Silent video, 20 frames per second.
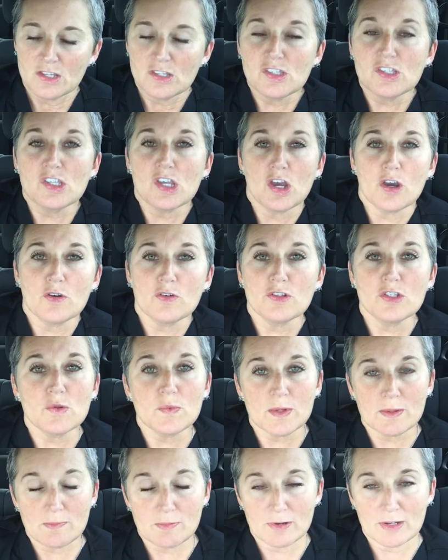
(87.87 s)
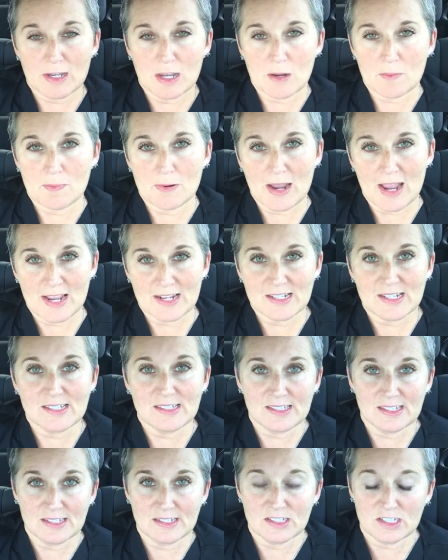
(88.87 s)
So do we bring our
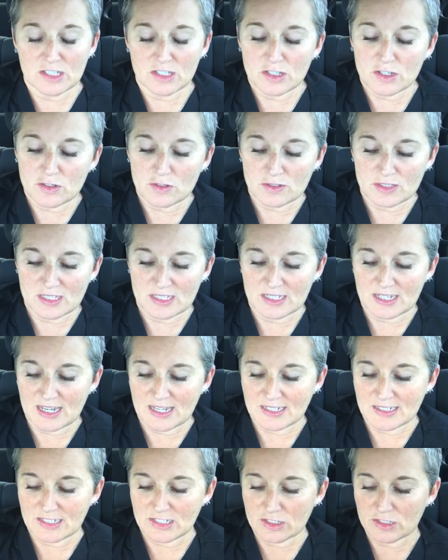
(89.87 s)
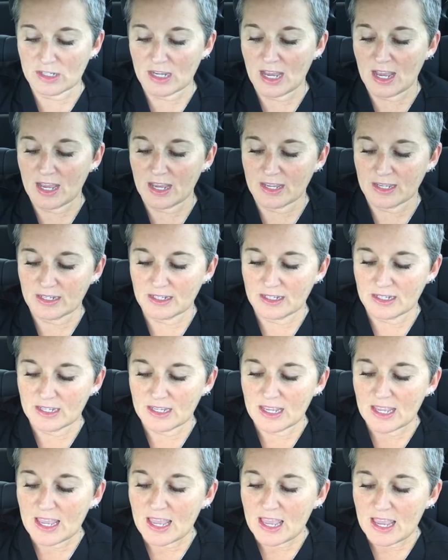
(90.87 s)
practicing to you today, dear God.
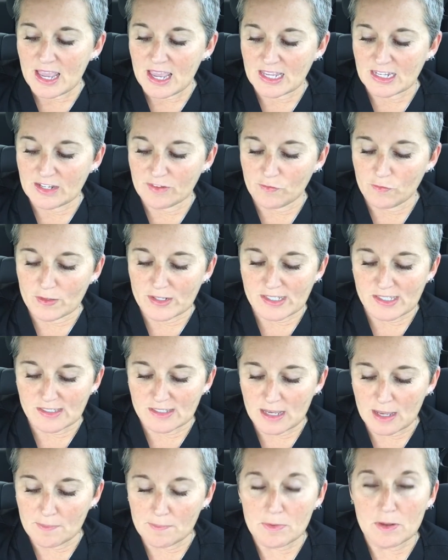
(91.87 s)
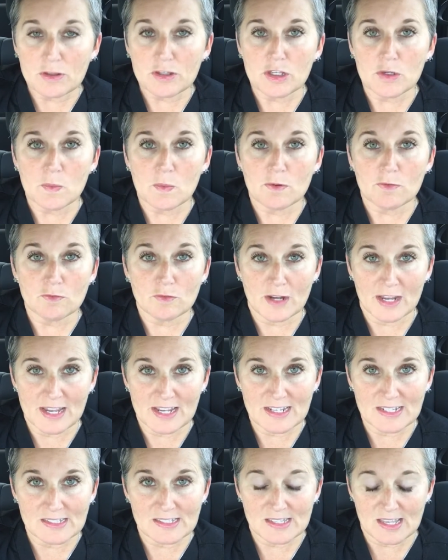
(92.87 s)
And if we stumble, you will
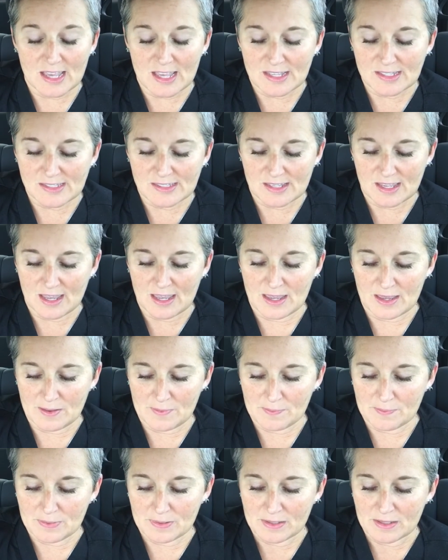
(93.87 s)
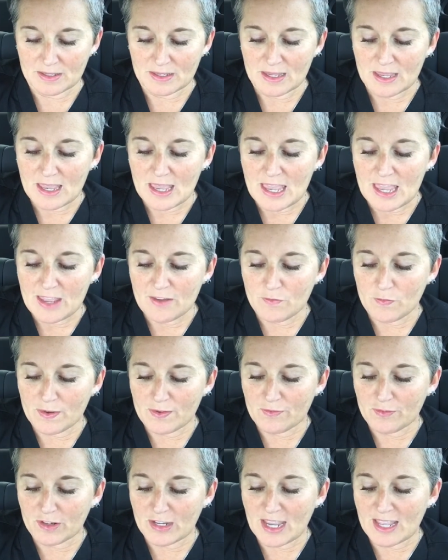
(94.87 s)
raise us up. If
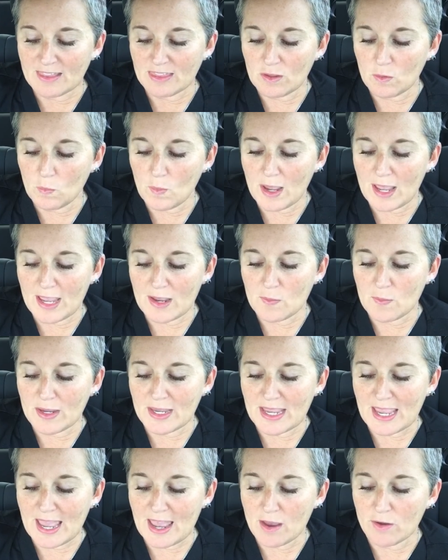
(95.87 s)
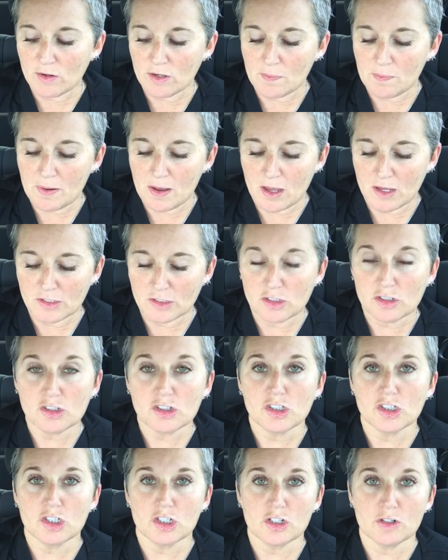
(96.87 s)
we forget the way, we count upon your
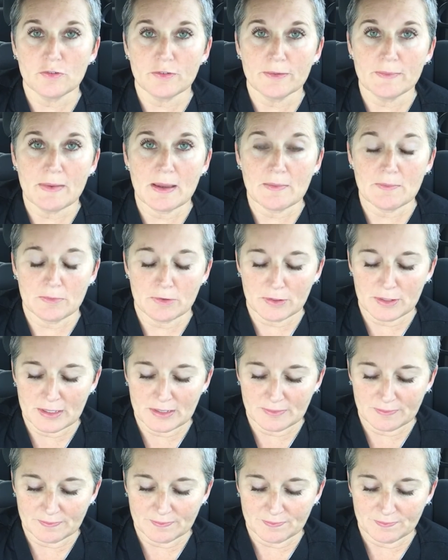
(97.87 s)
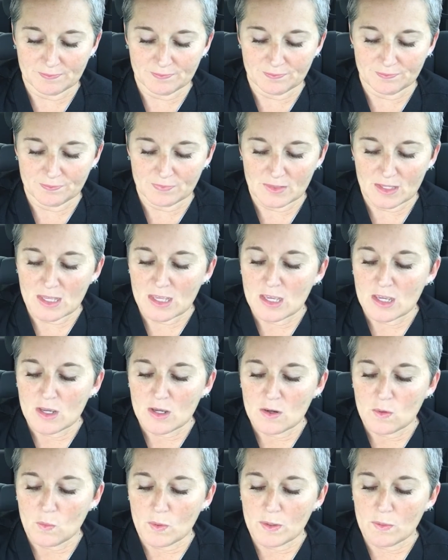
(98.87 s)
sure remembering.
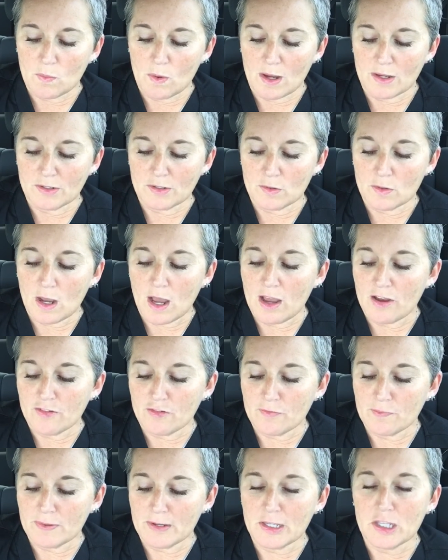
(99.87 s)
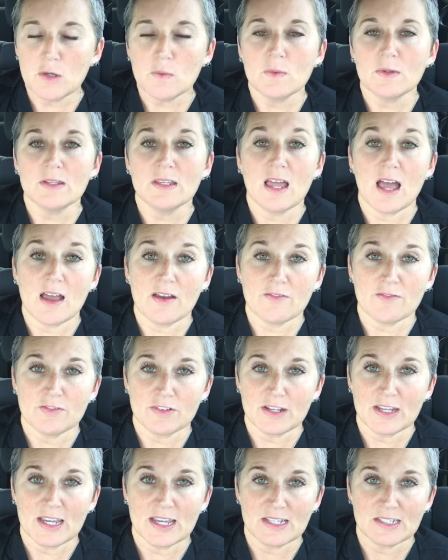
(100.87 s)
We wander off, but you will not
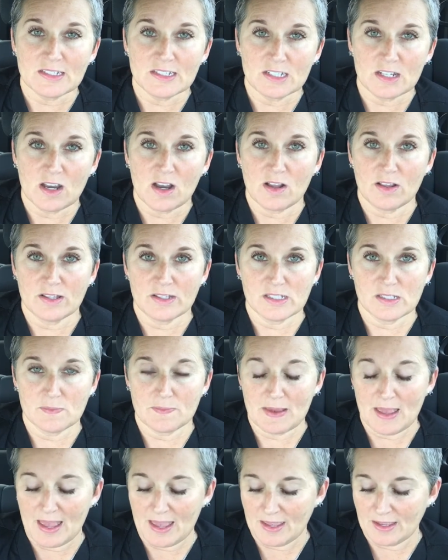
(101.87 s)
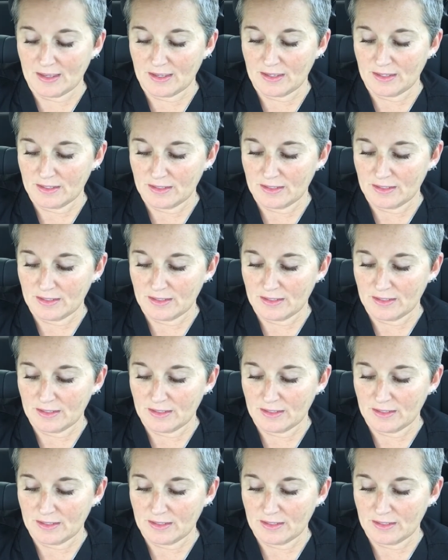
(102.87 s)
forget to call us back.